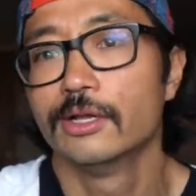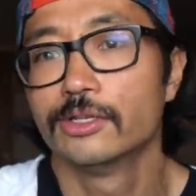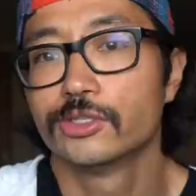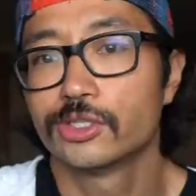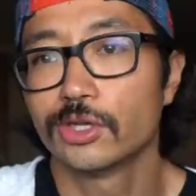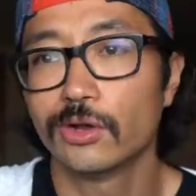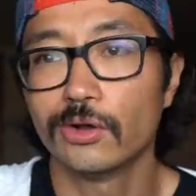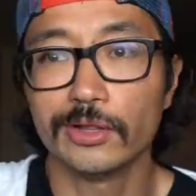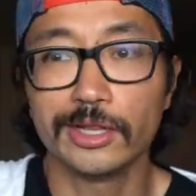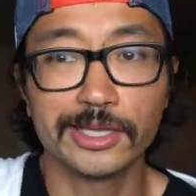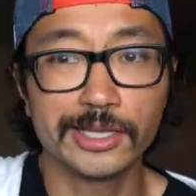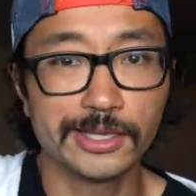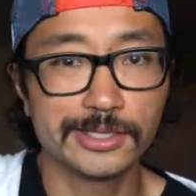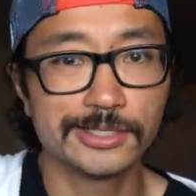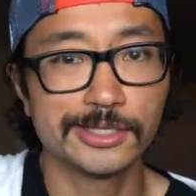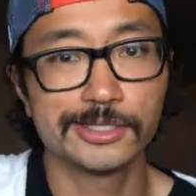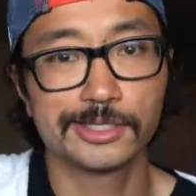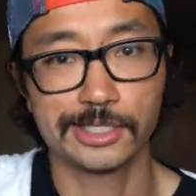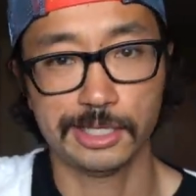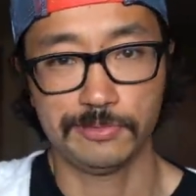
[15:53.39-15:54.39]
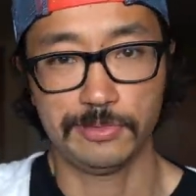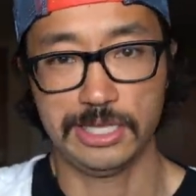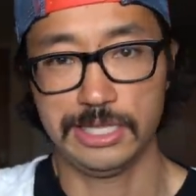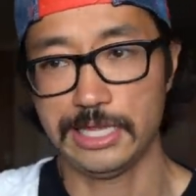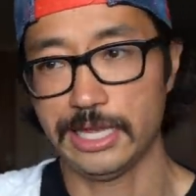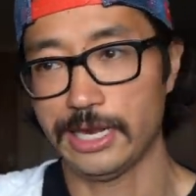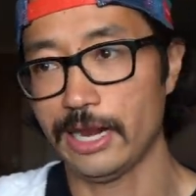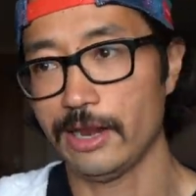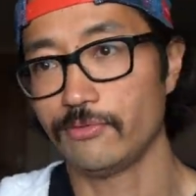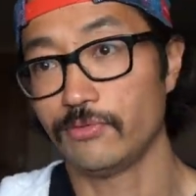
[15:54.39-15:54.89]
So like, is this
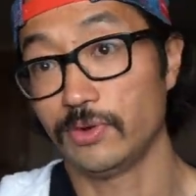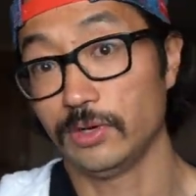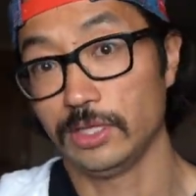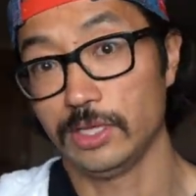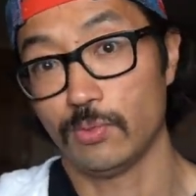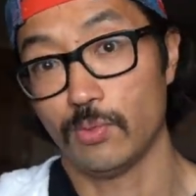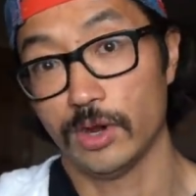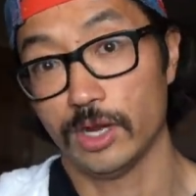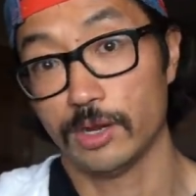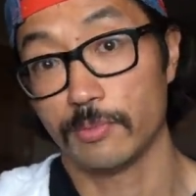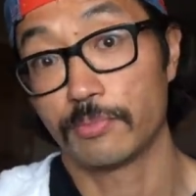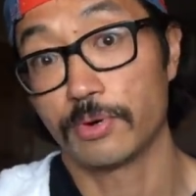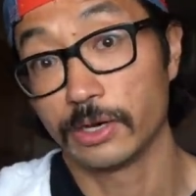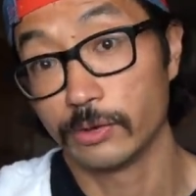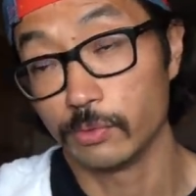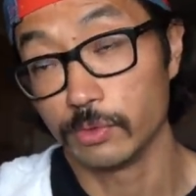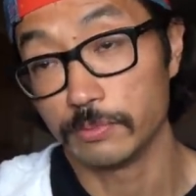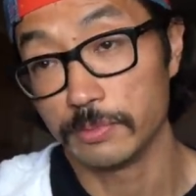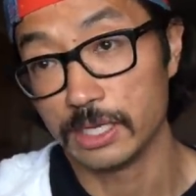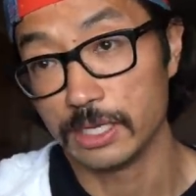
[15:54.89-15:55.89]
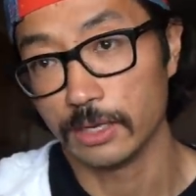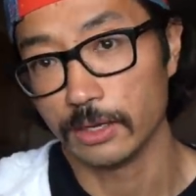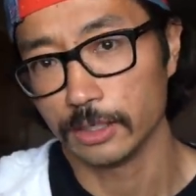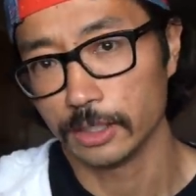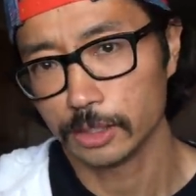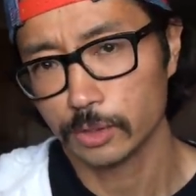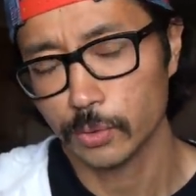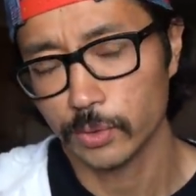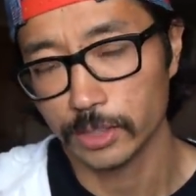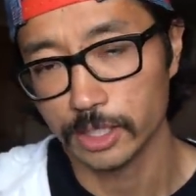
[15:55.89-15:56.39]
something that I'd really want to bring with me on
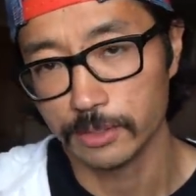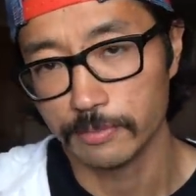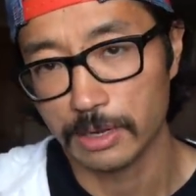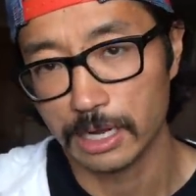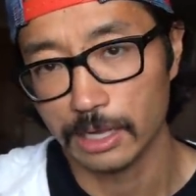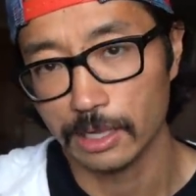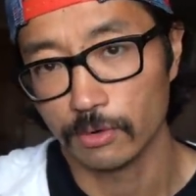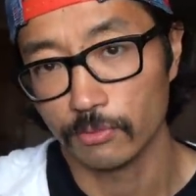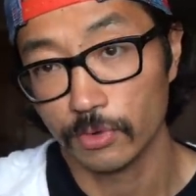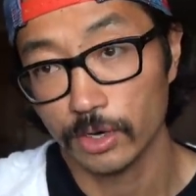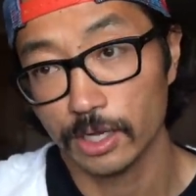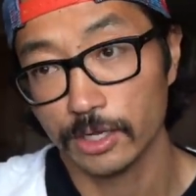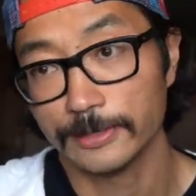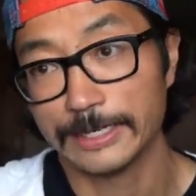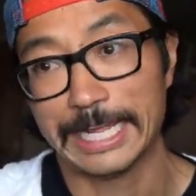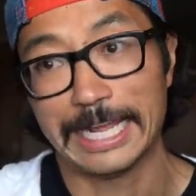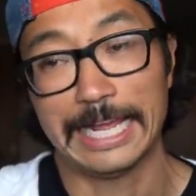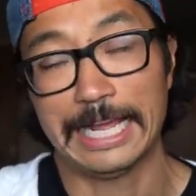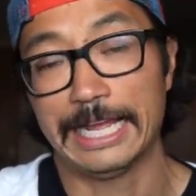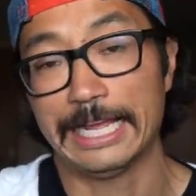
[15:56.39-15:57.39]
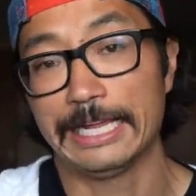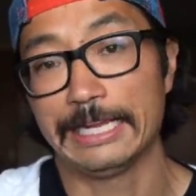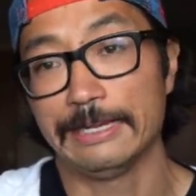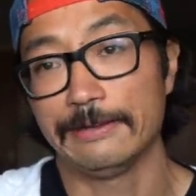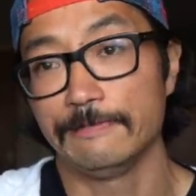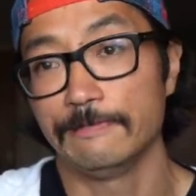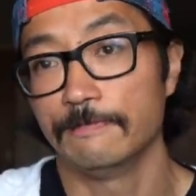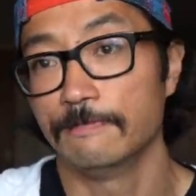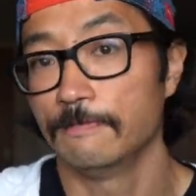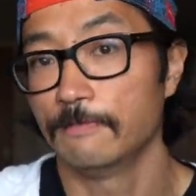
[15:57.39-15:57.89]
a 20-mile run?
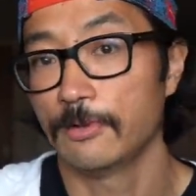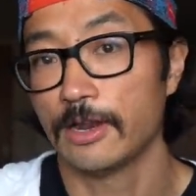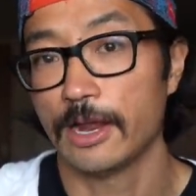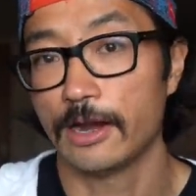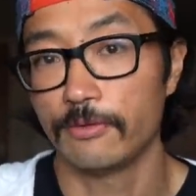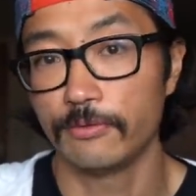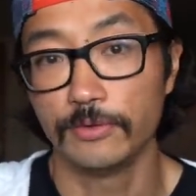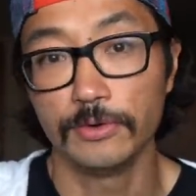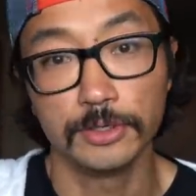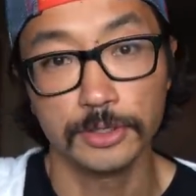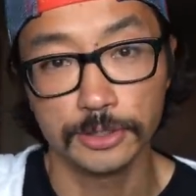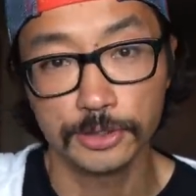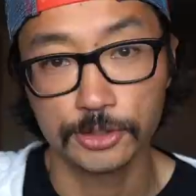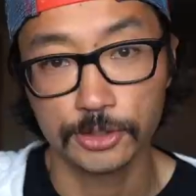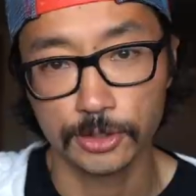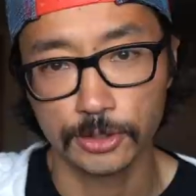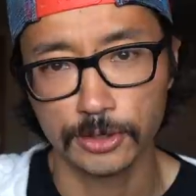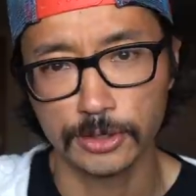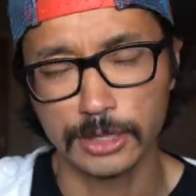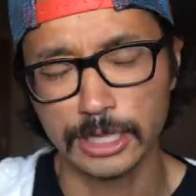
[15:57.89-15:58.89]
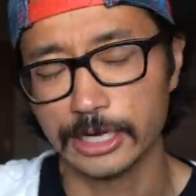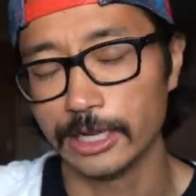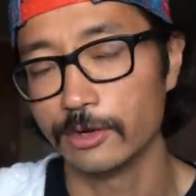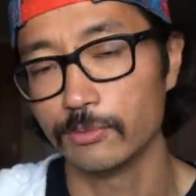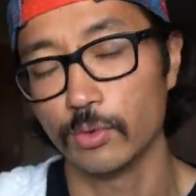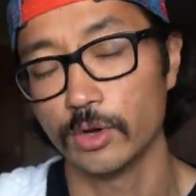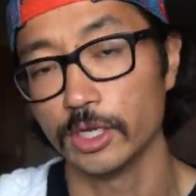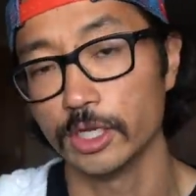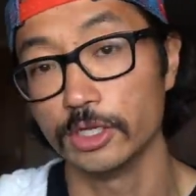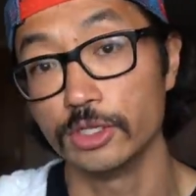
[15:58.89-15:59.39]
I'm not really sure that
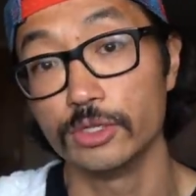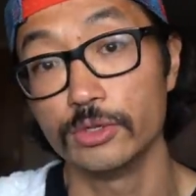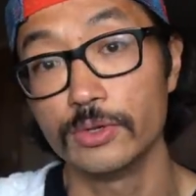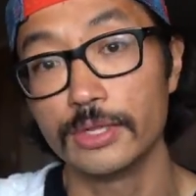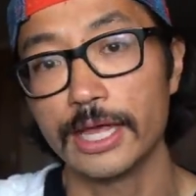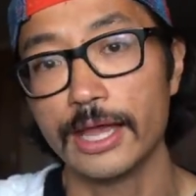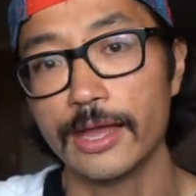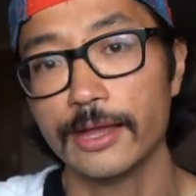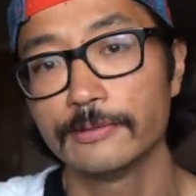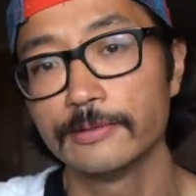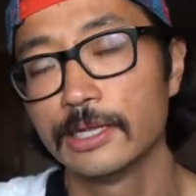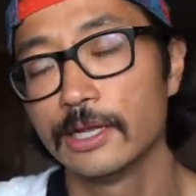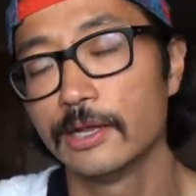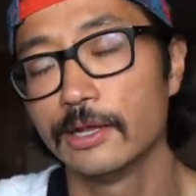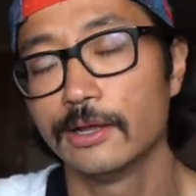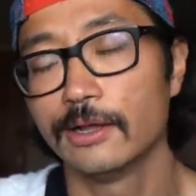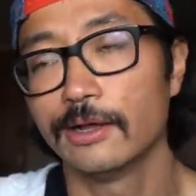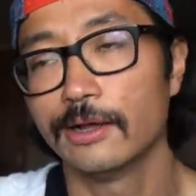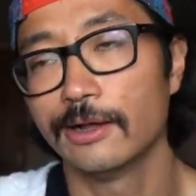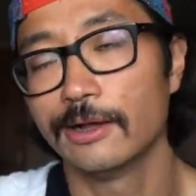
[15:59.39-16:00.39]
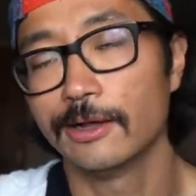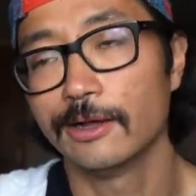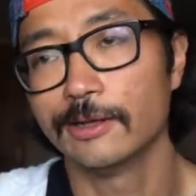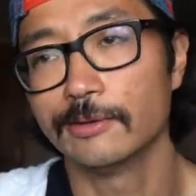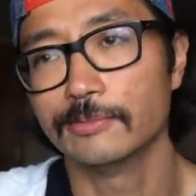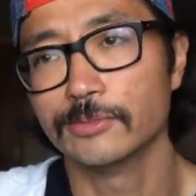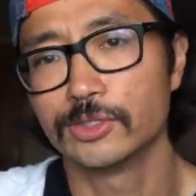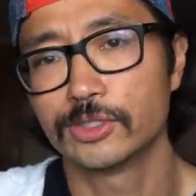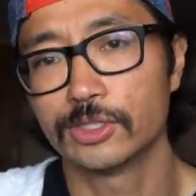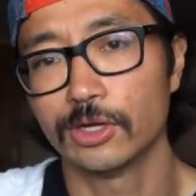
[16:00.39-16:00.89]
I'd want to do that.
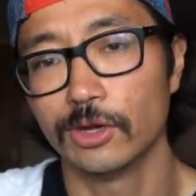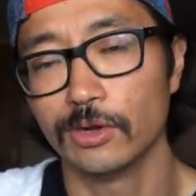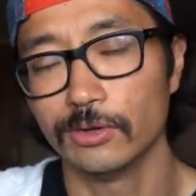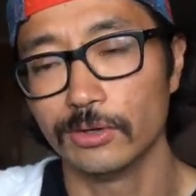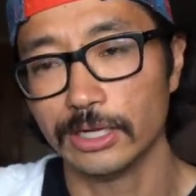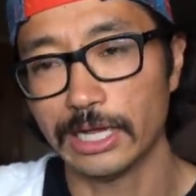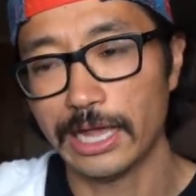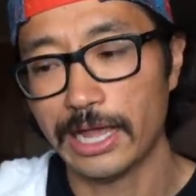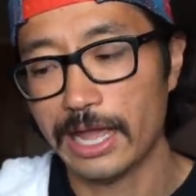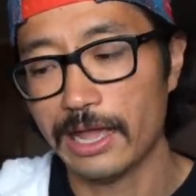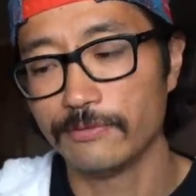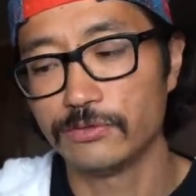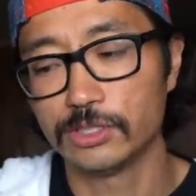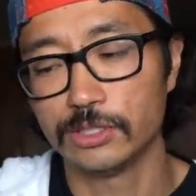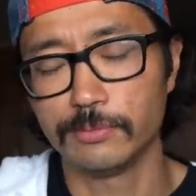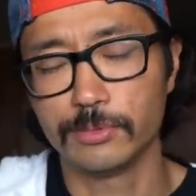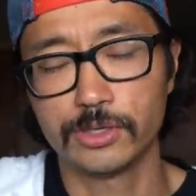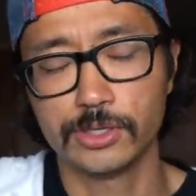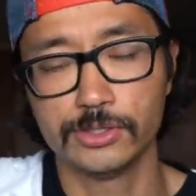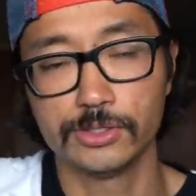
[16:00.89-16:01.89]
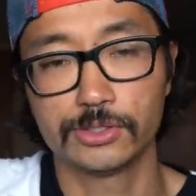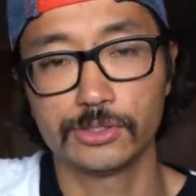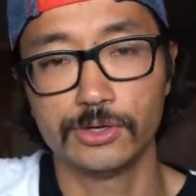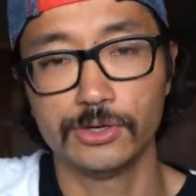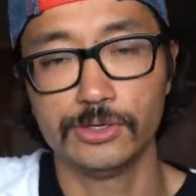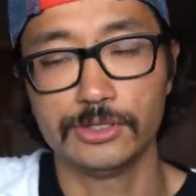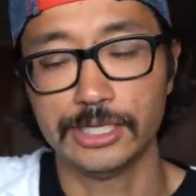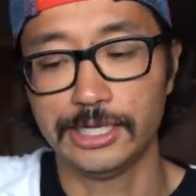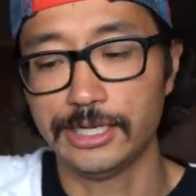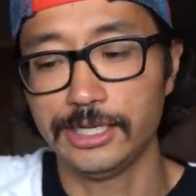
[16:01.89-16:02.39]
So I have some
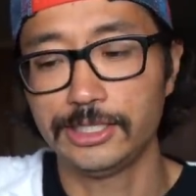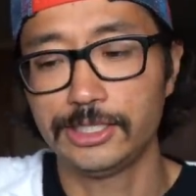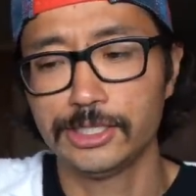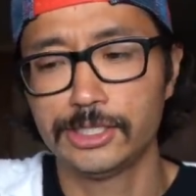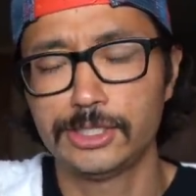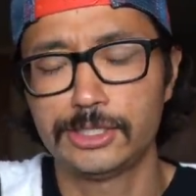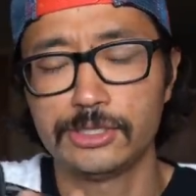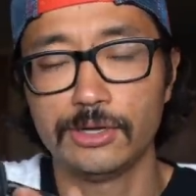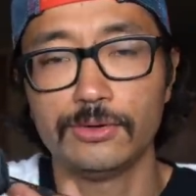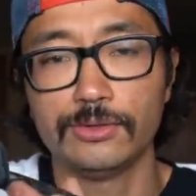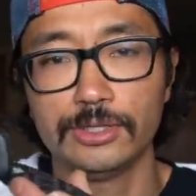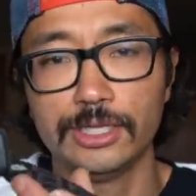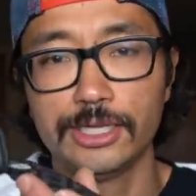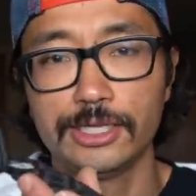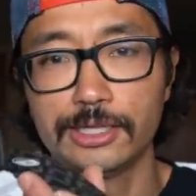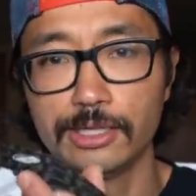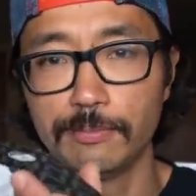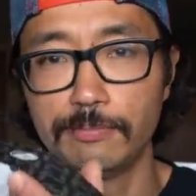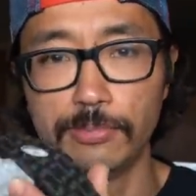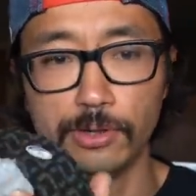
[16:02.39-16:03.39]
concerns and I just don't like the